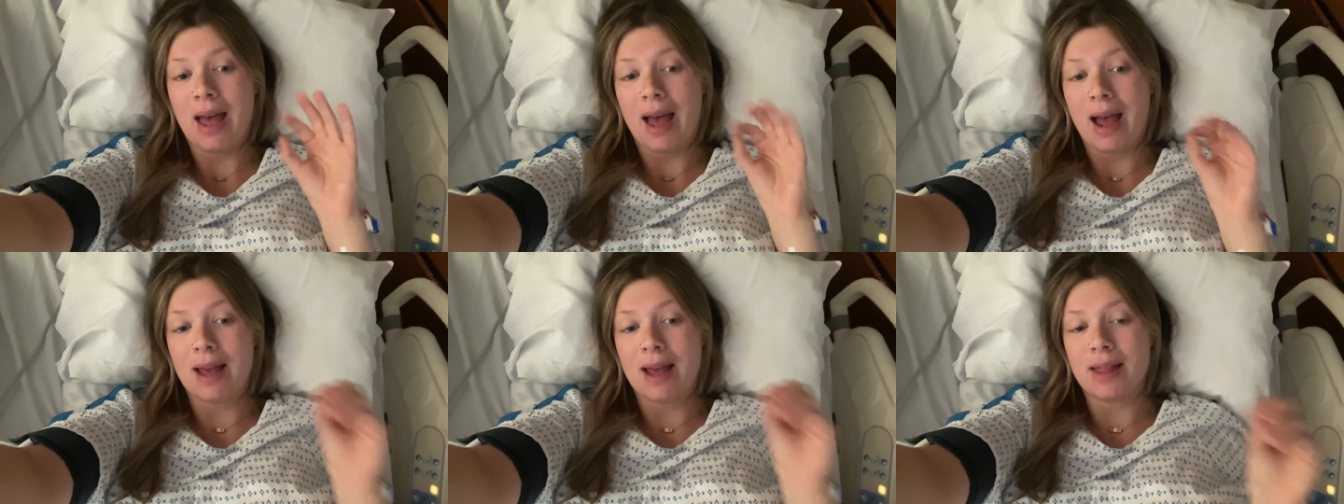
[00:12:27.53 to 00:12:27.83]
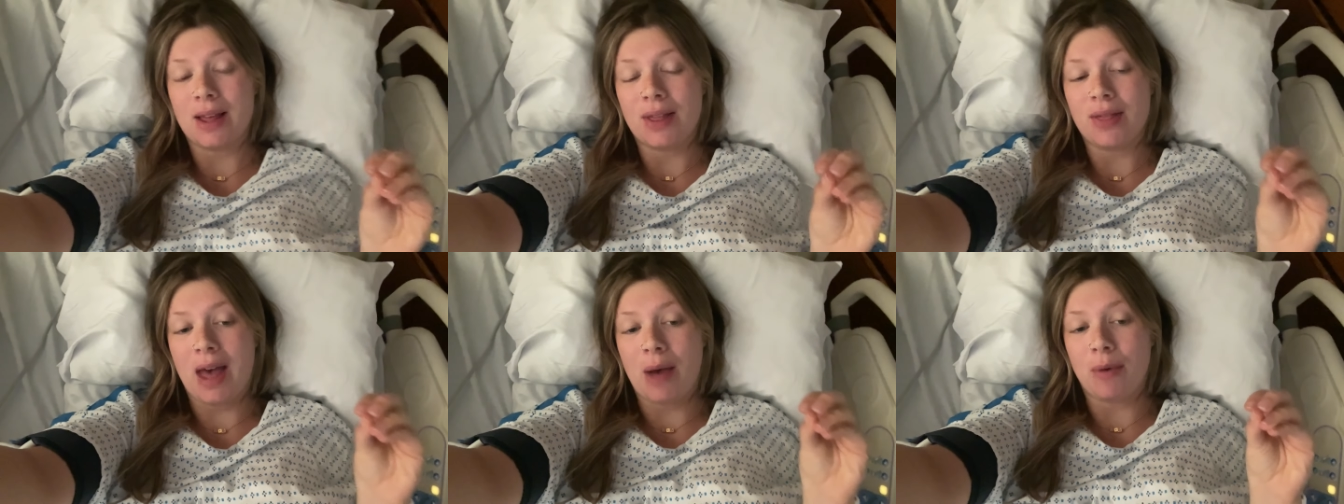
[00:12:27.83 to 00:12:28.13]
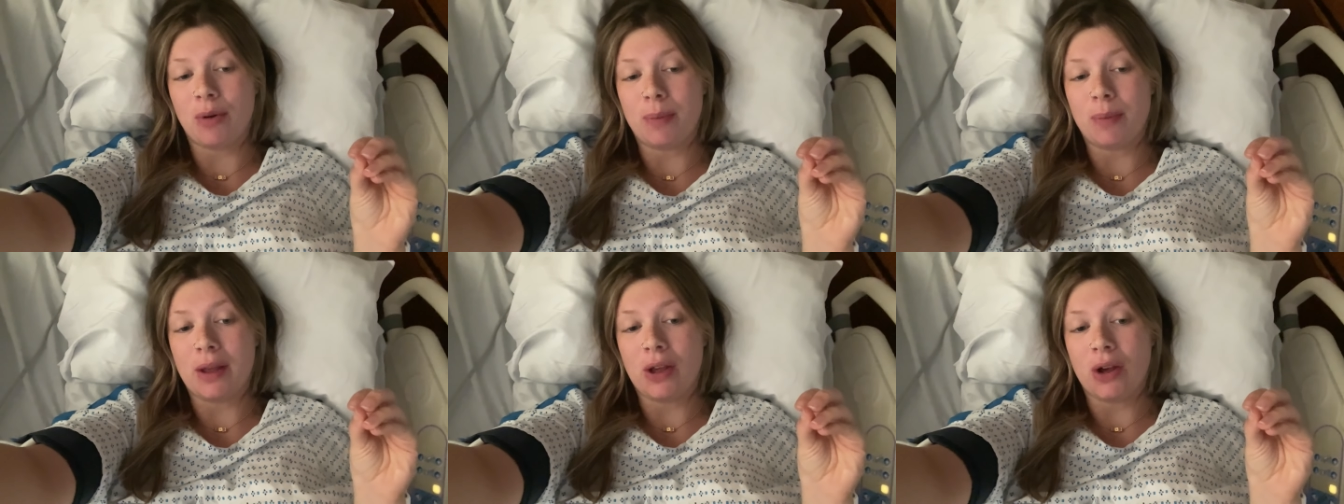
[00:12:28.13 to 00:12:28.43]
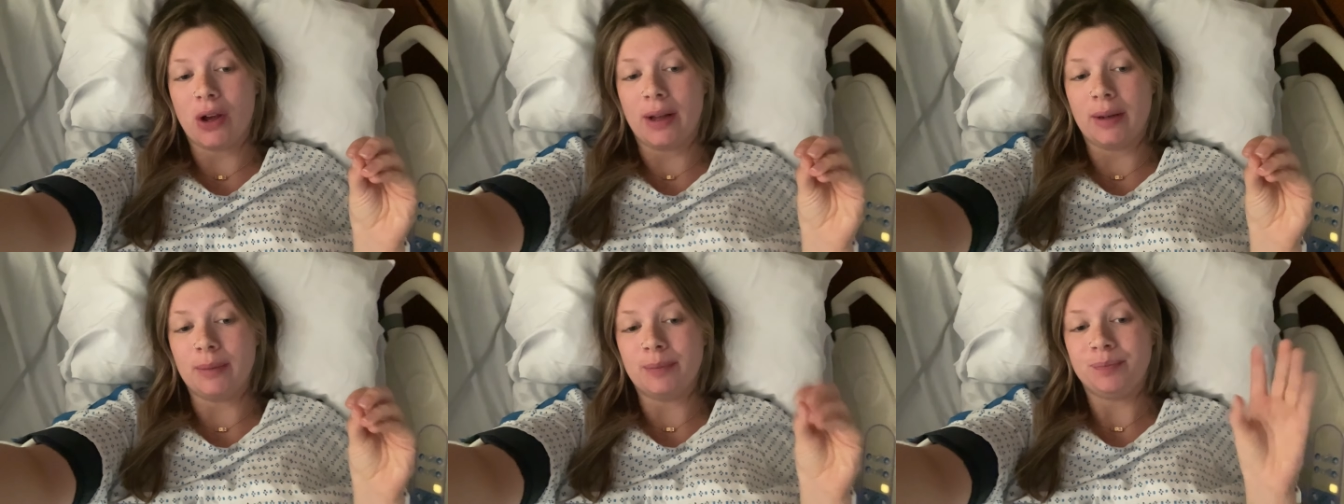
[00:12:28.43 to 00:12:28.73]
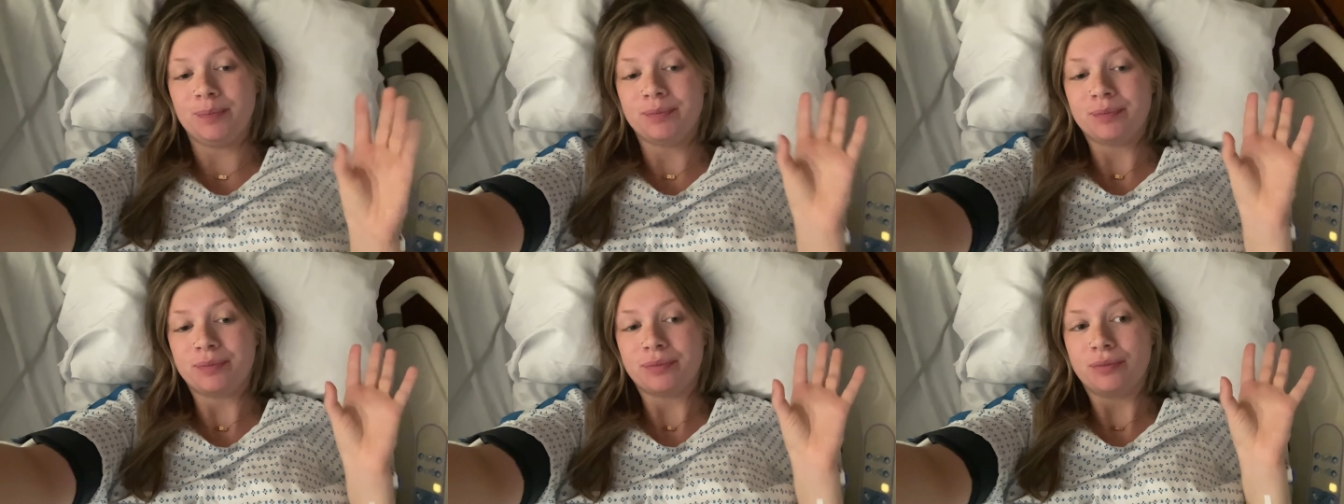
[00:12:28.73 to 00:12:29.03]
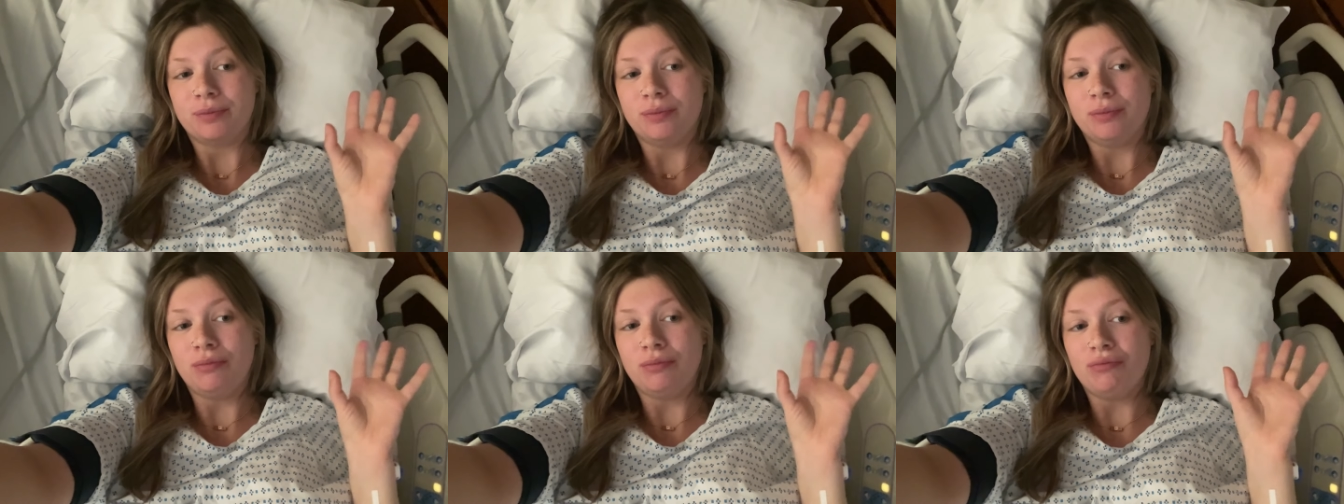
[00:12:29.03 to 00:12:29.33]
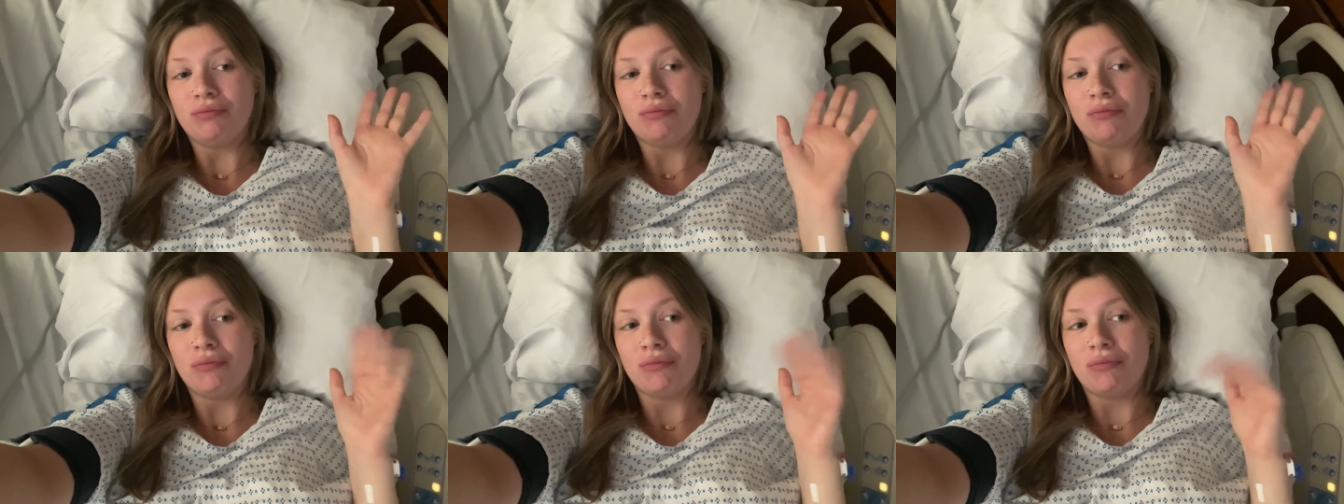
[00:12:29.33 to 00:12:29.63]
I think that would be good.
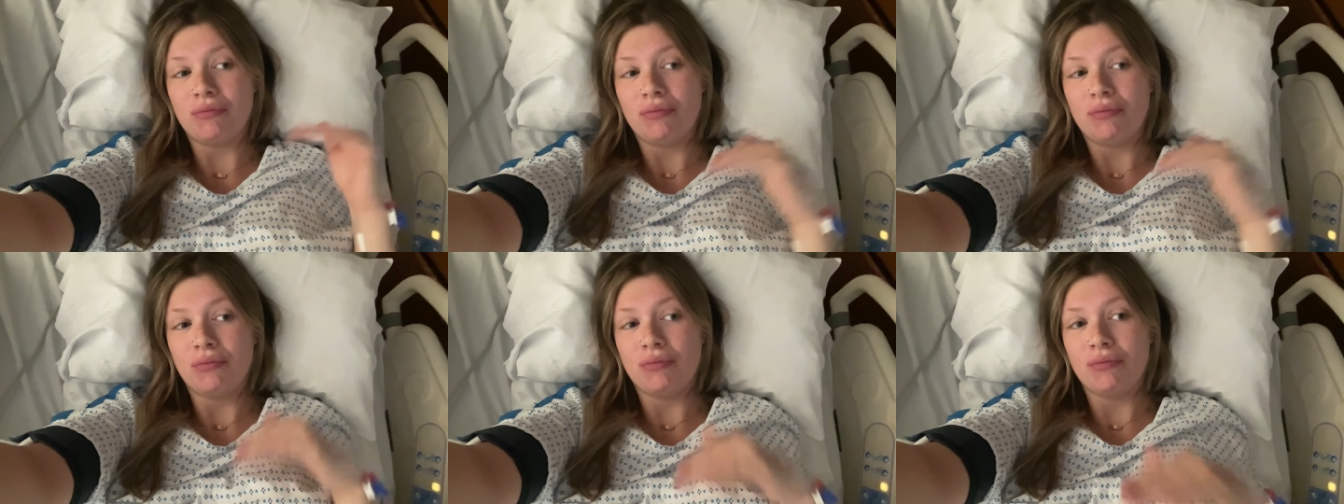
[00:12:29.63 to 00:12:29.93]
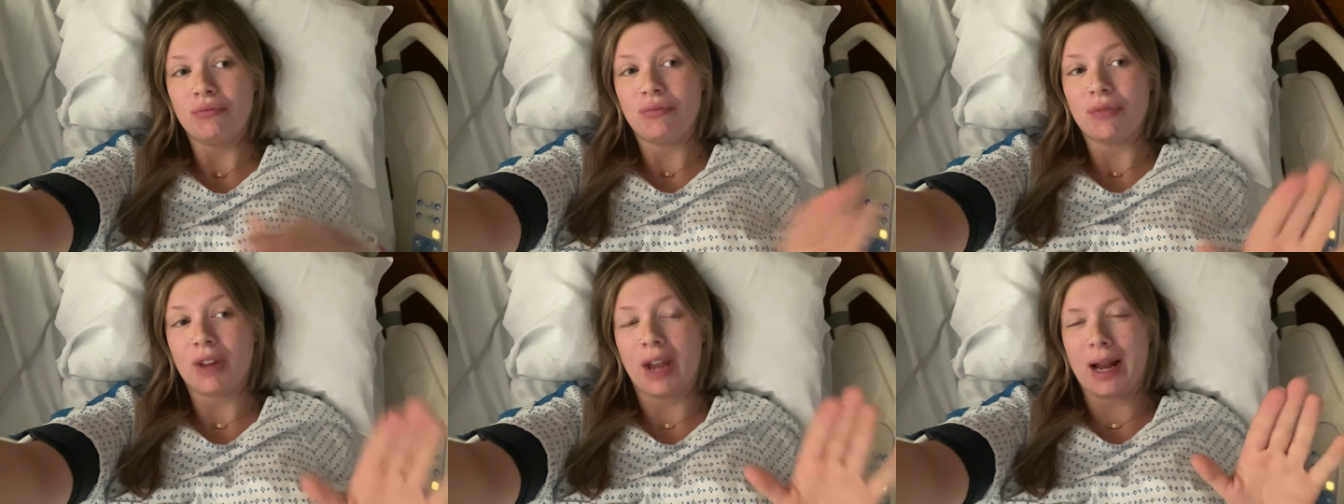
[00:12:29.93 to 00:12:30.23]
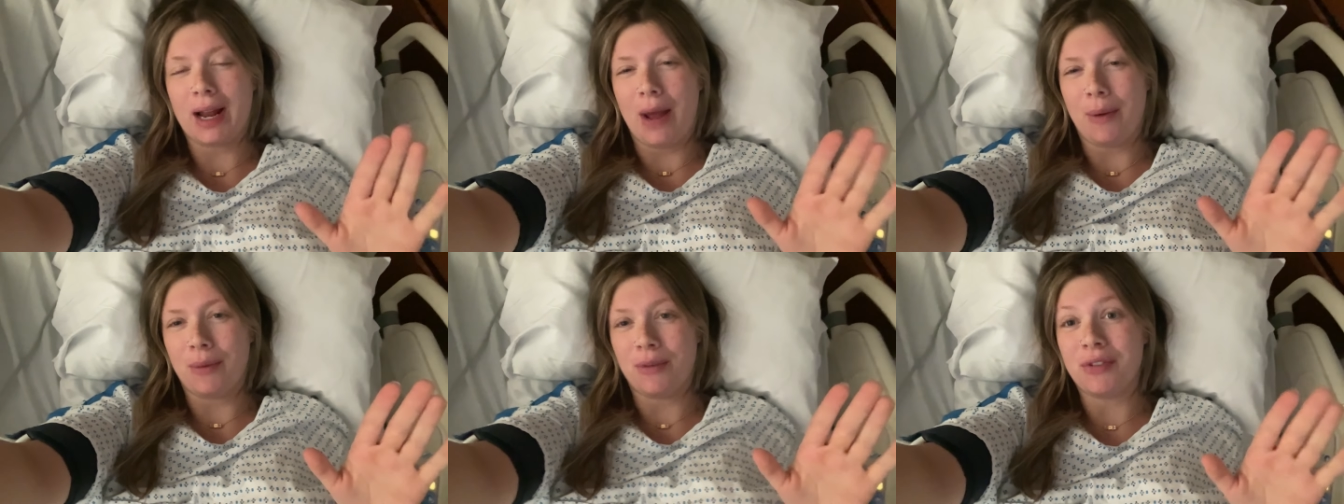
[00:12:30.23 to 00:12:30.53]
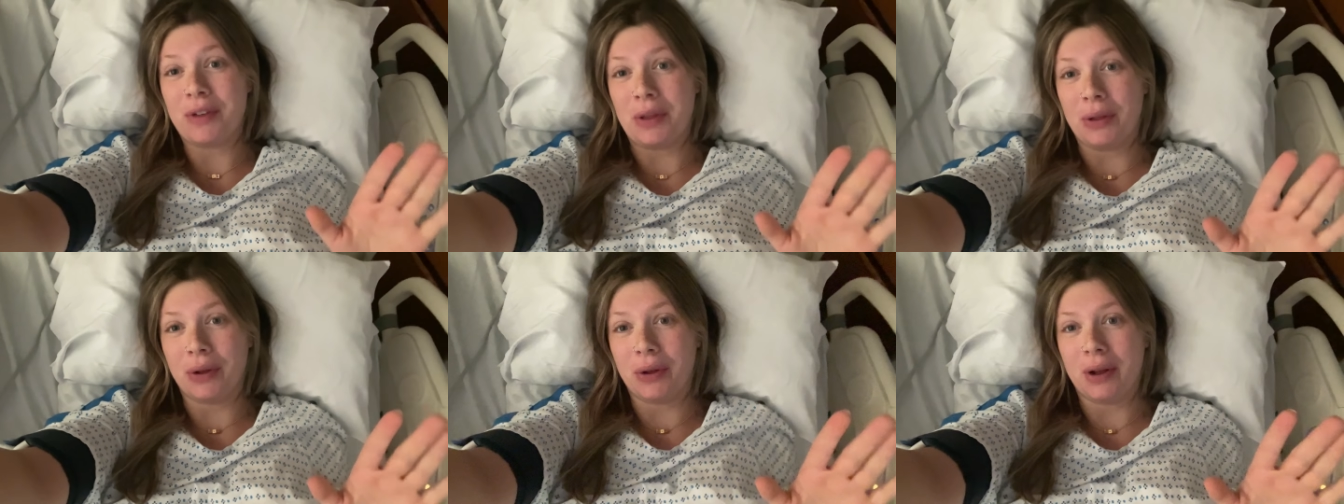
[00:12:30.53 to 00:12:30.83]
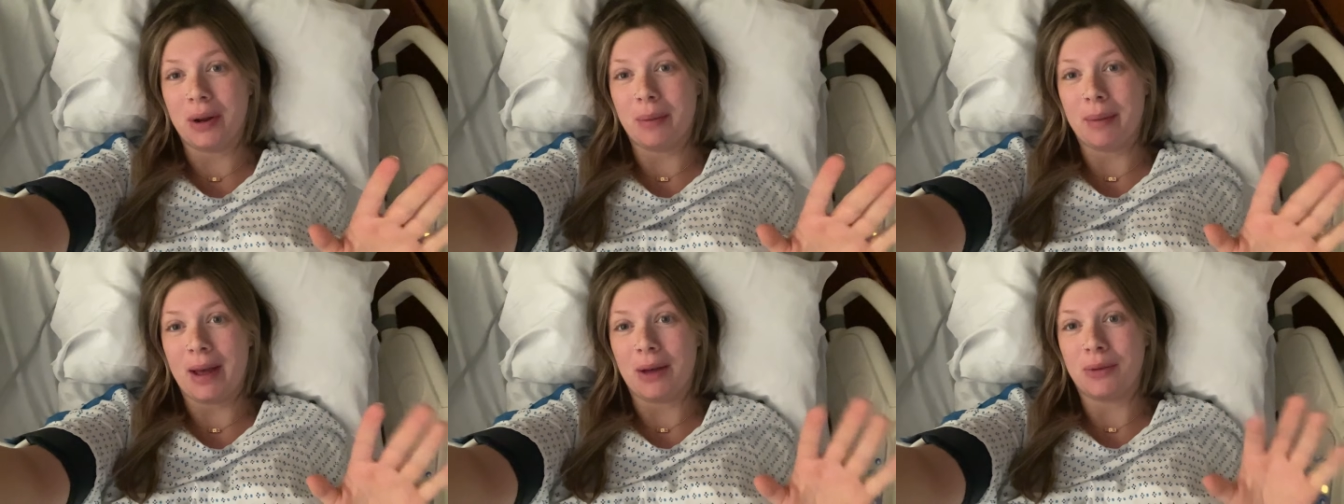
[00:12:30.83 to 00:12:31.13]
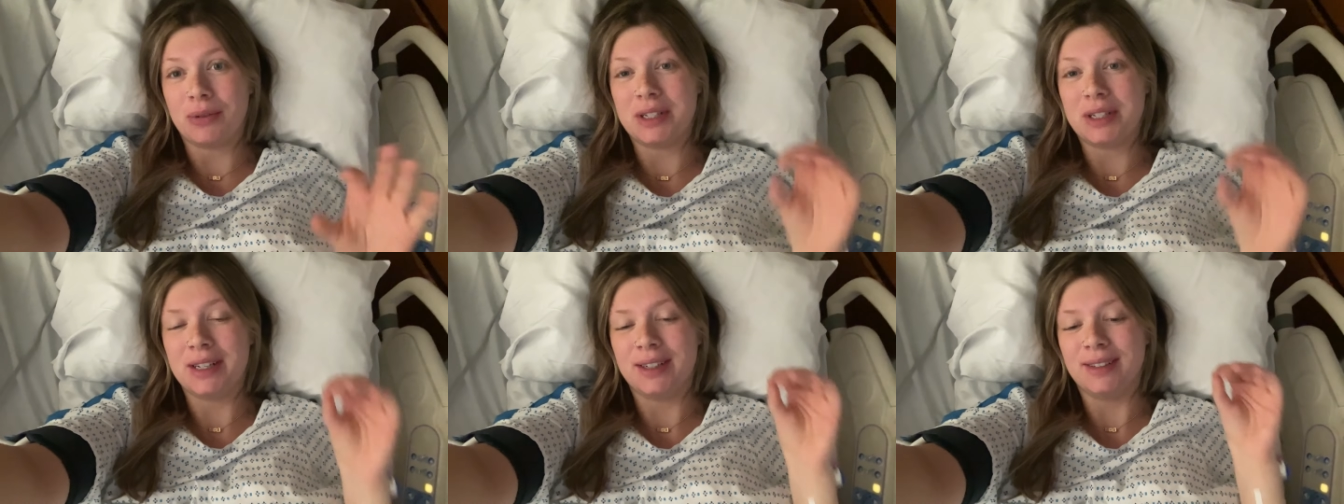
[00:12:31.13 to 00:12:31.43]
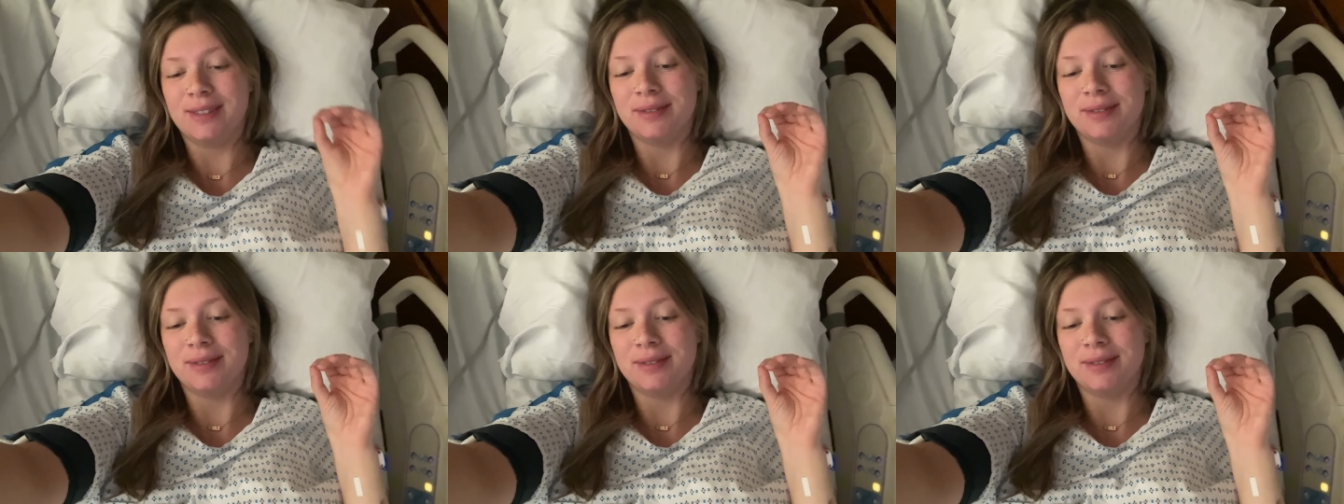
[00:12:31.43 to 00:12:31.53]
And I would feel good about